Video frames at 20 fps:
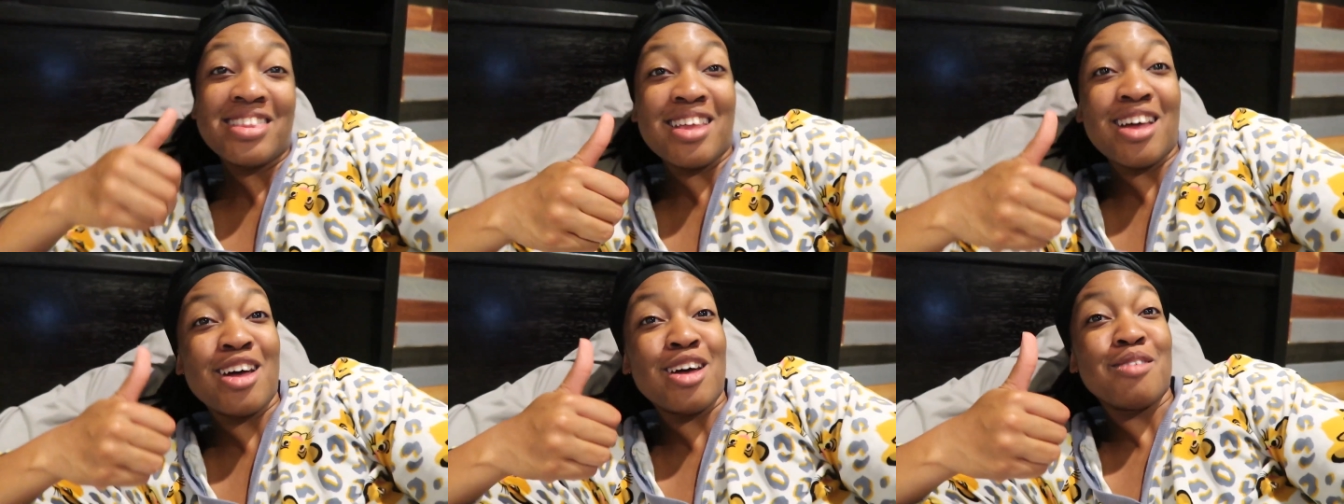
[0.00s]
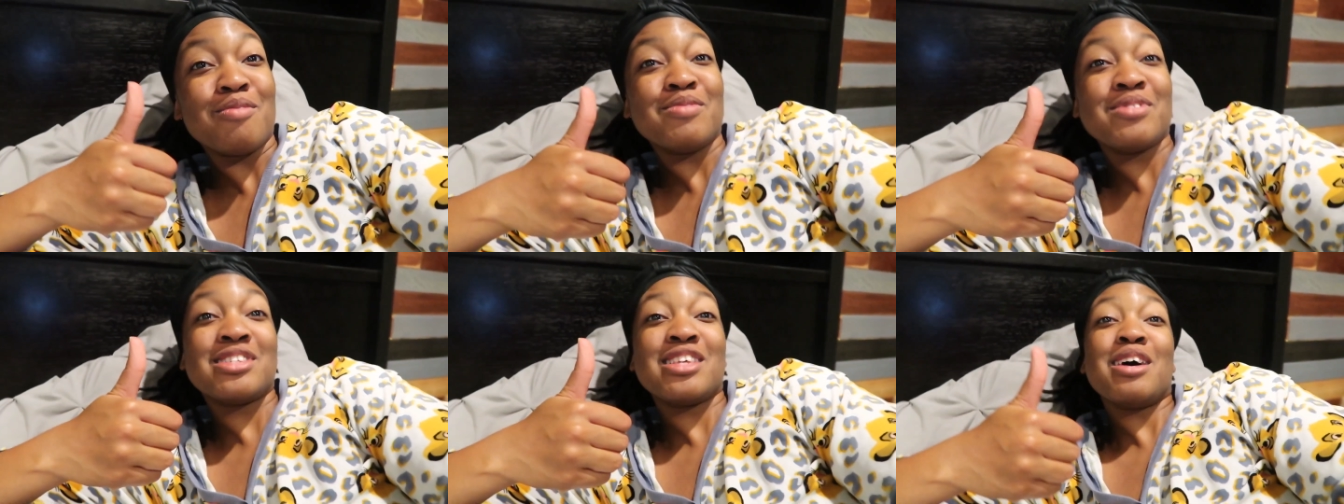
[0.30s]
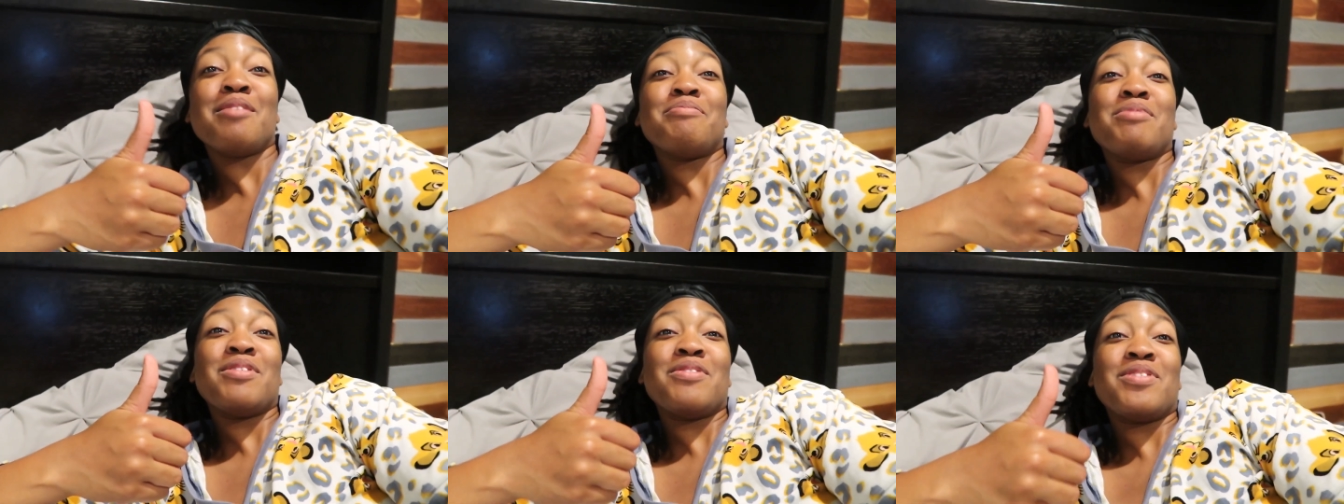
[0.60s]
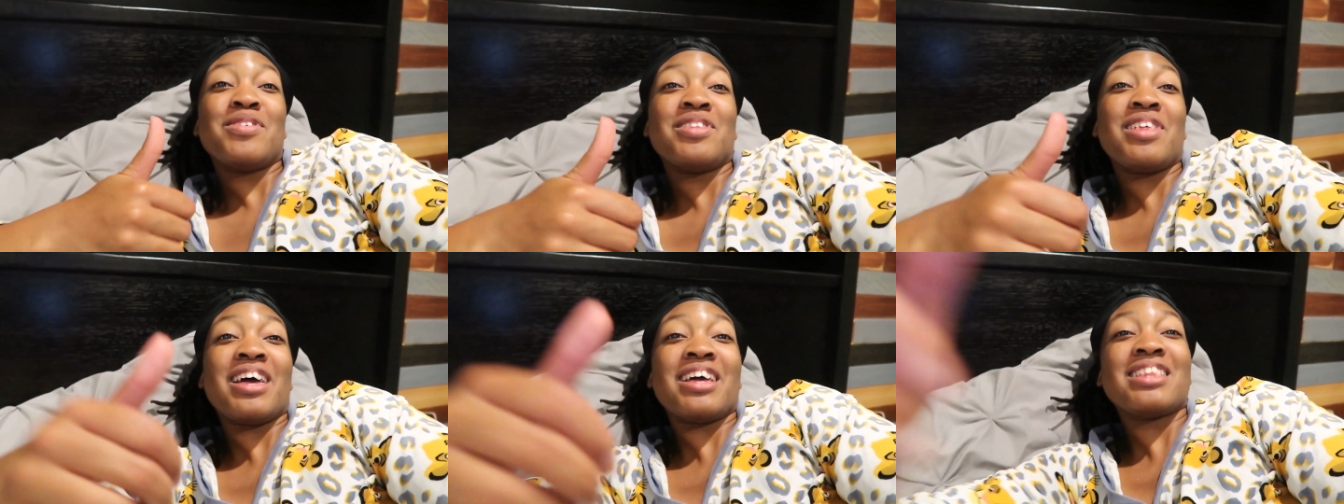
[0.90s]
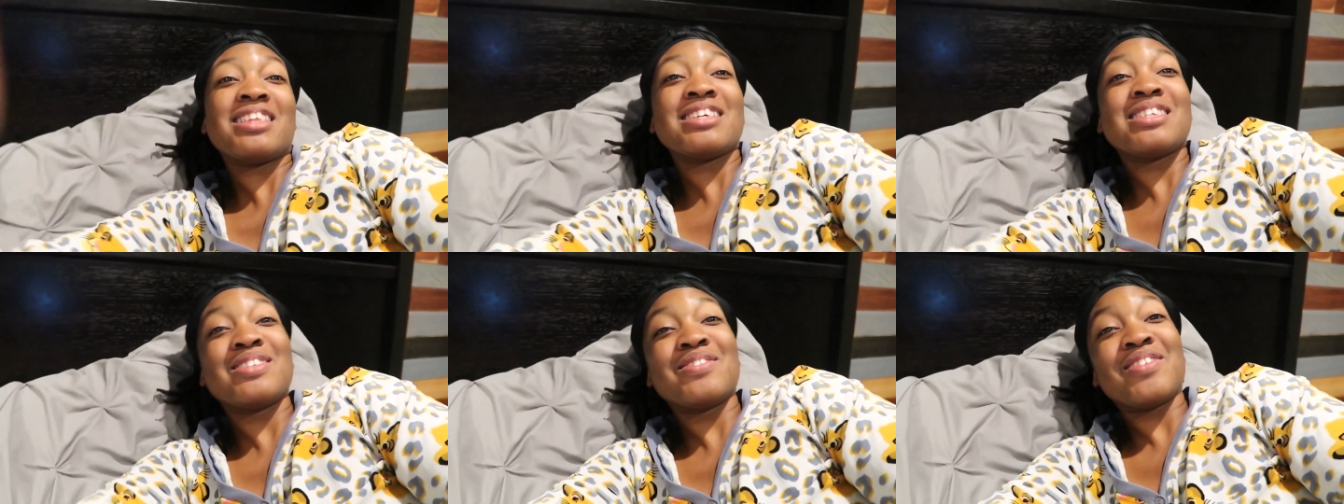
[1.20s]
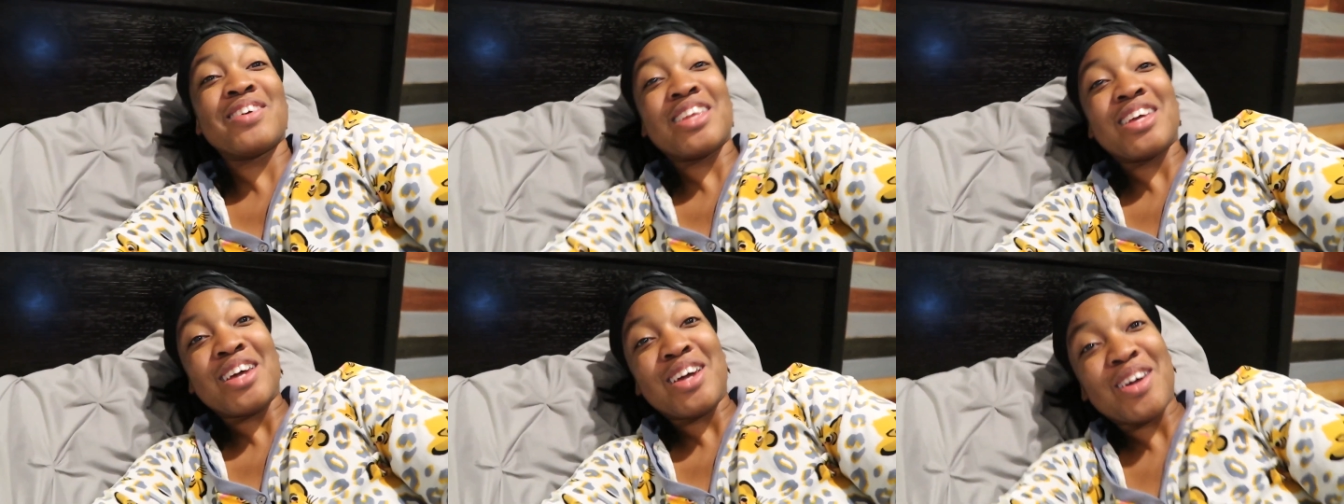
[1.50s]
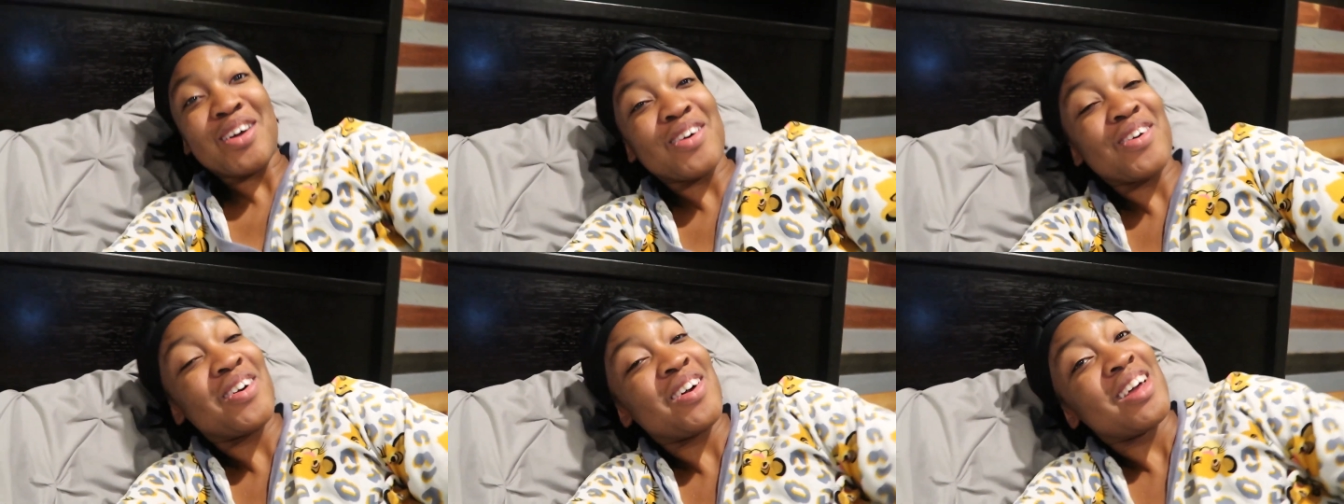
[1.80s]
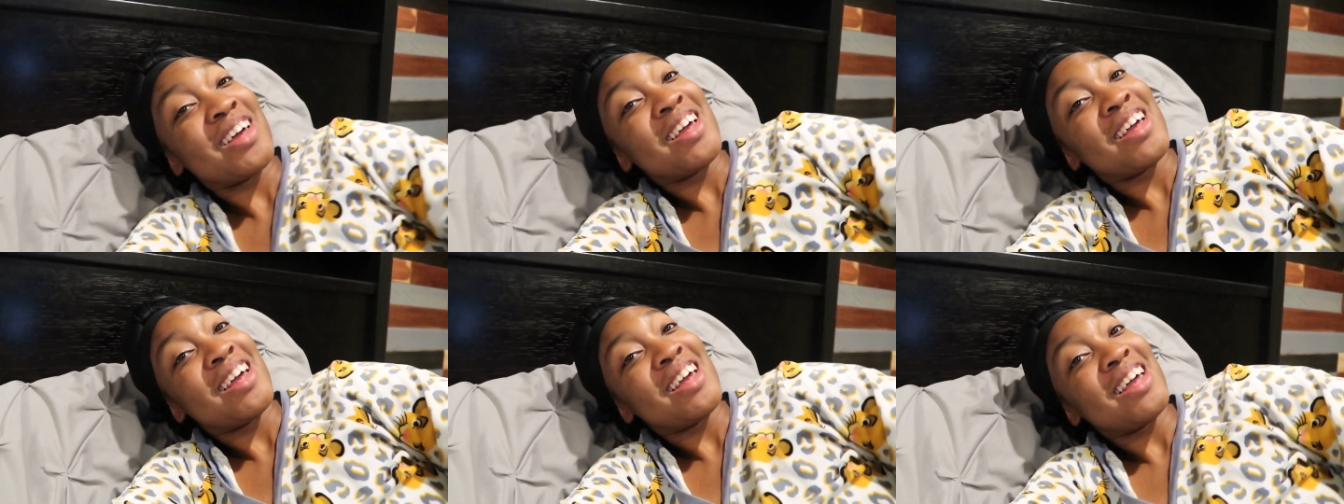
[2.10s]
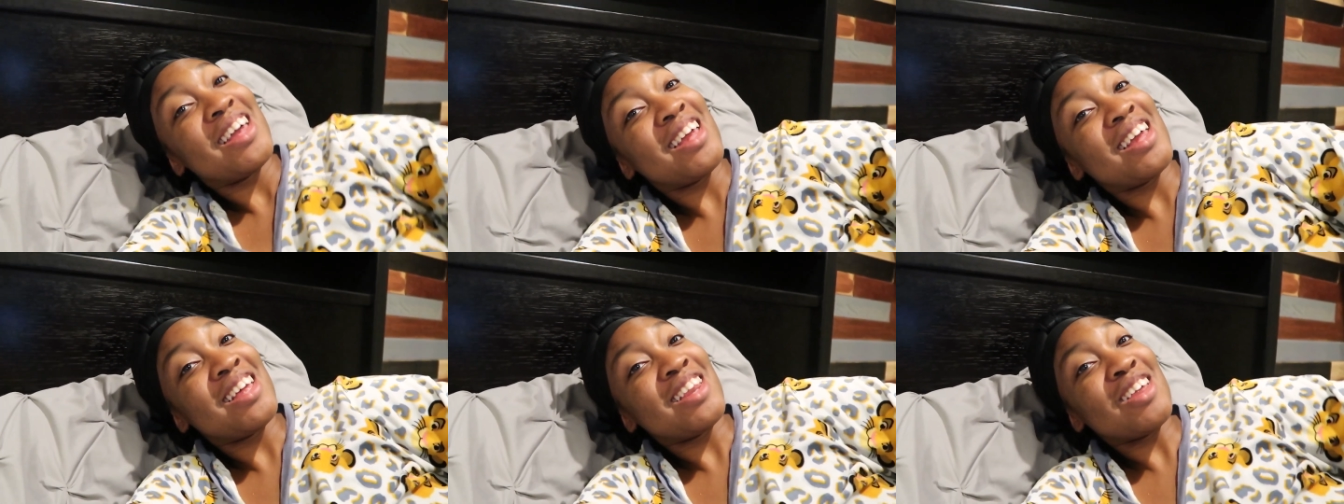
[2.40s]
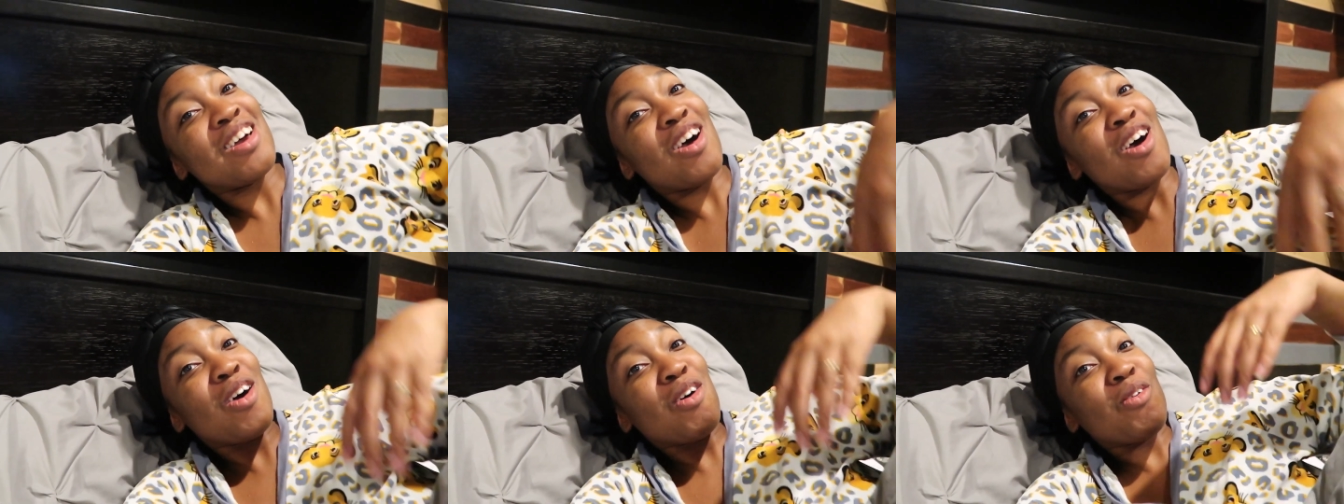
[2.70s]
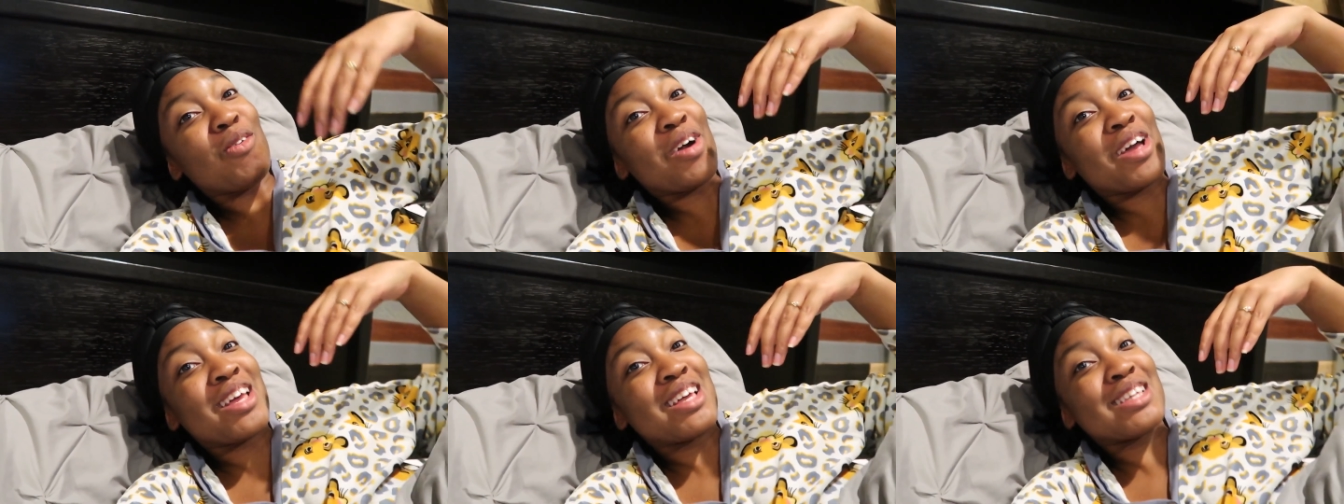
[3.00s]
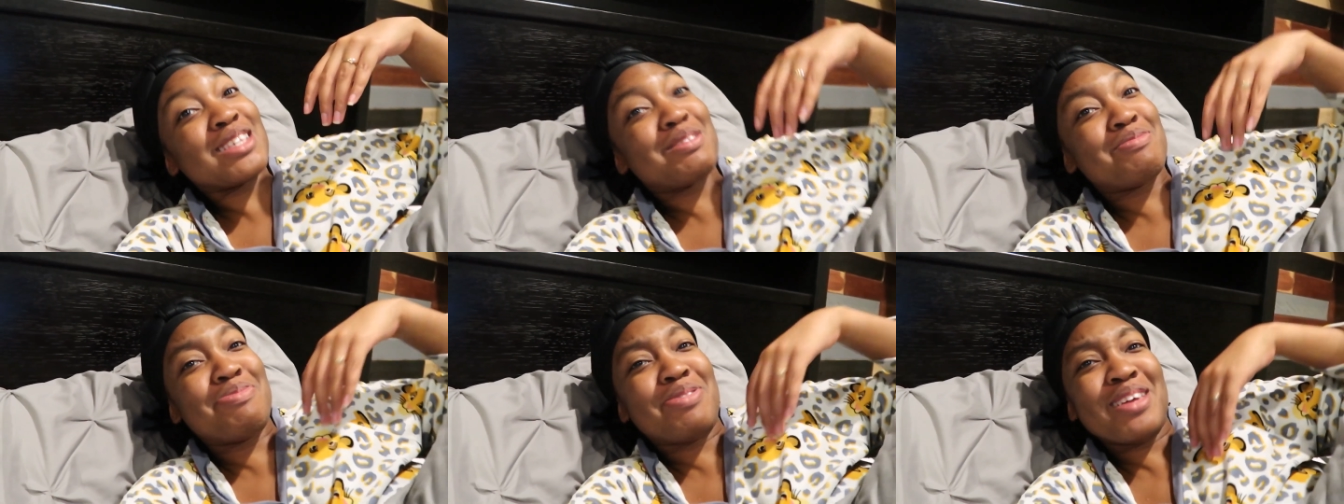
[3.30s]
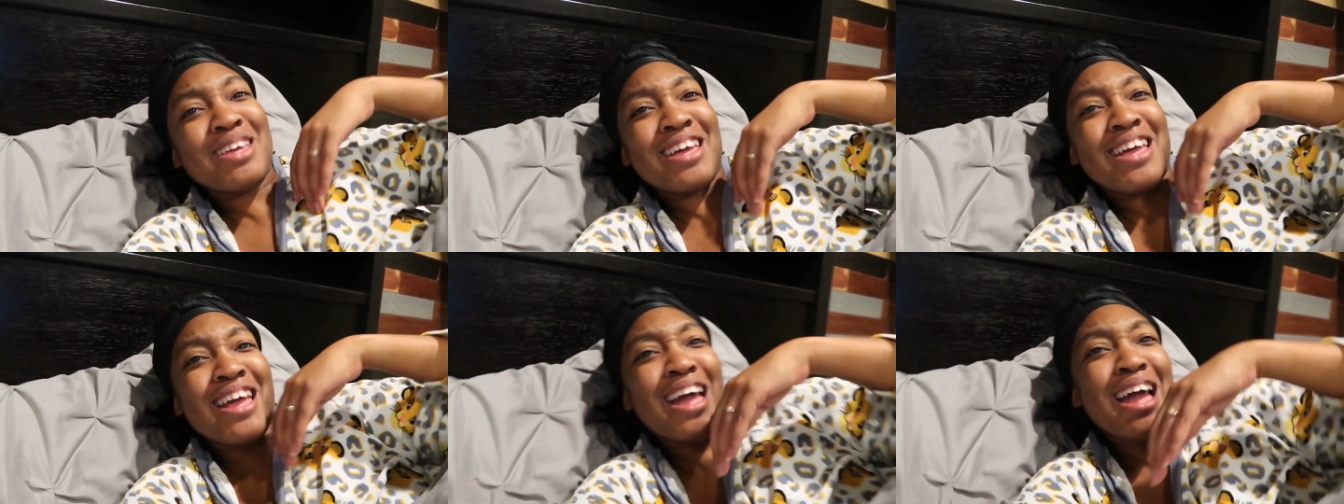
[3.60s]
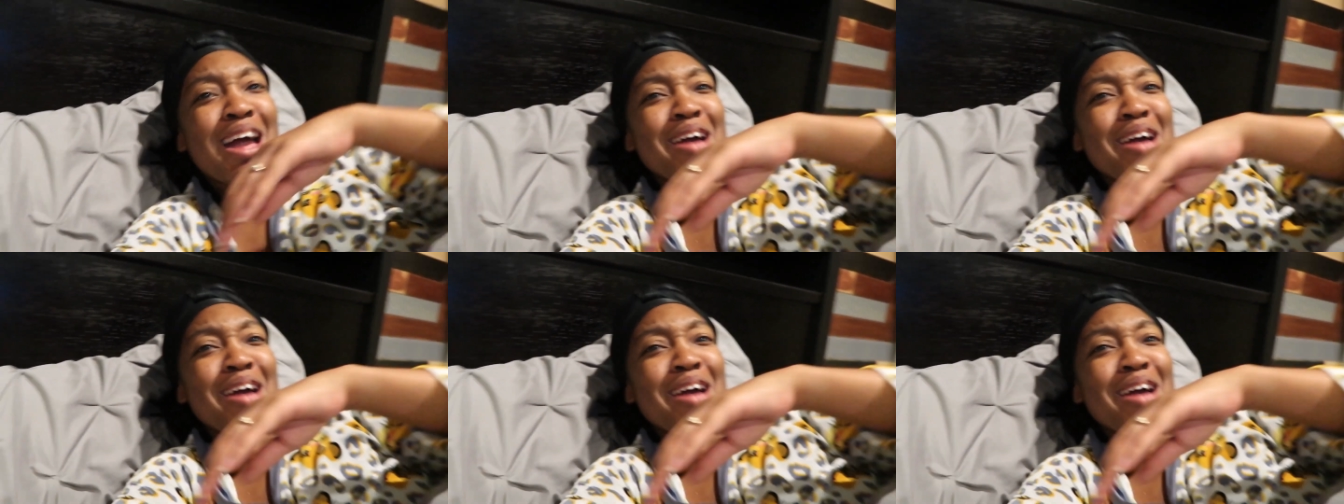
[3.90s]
Thumbs up if you like this video. And always be